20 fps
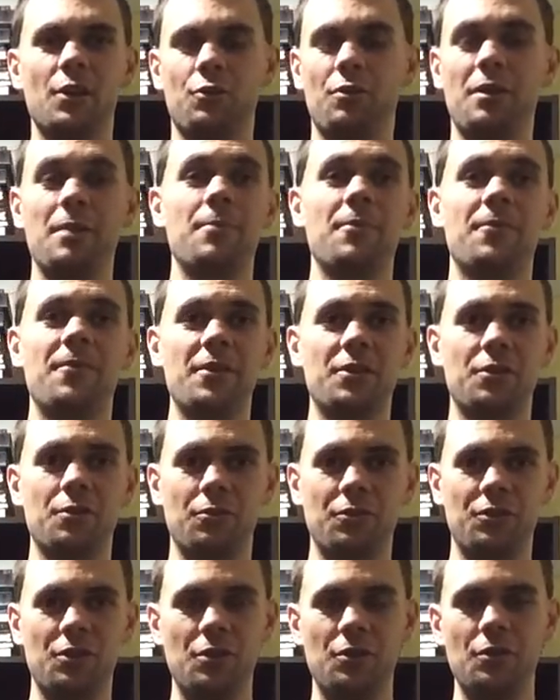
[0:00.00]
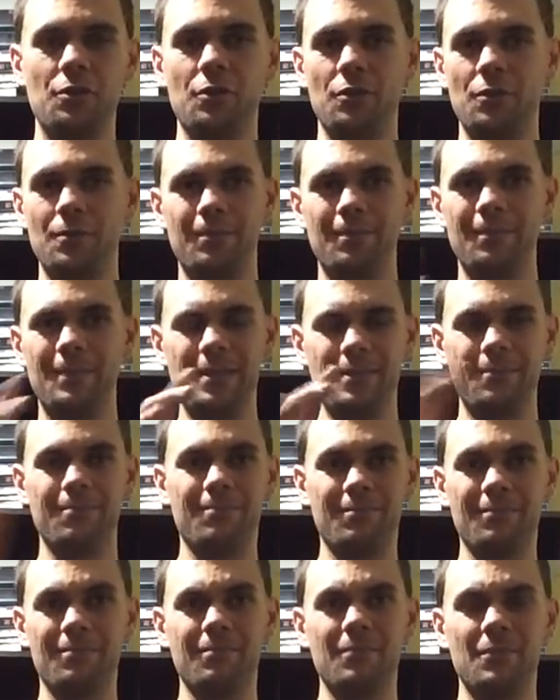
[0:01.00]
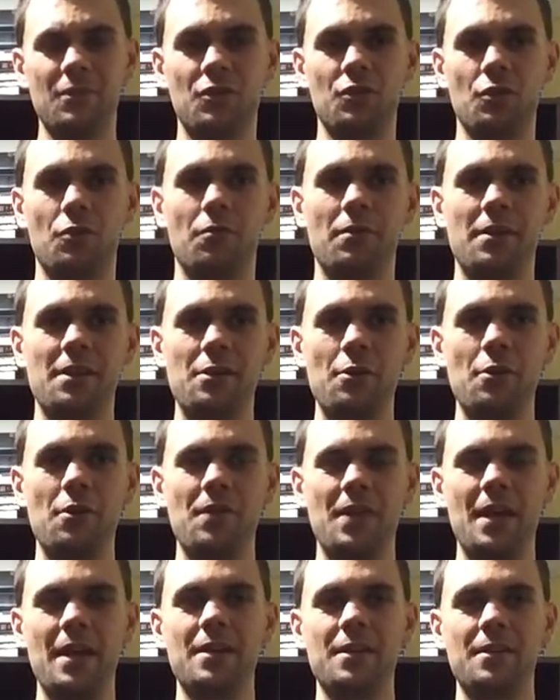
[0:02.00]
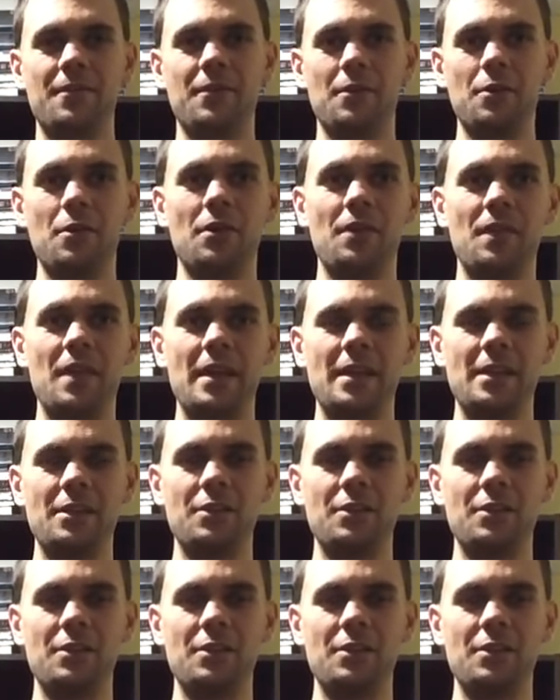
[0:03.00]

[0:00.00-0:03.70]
trained professionals should do. I mean, you should already know that, and if you're not in that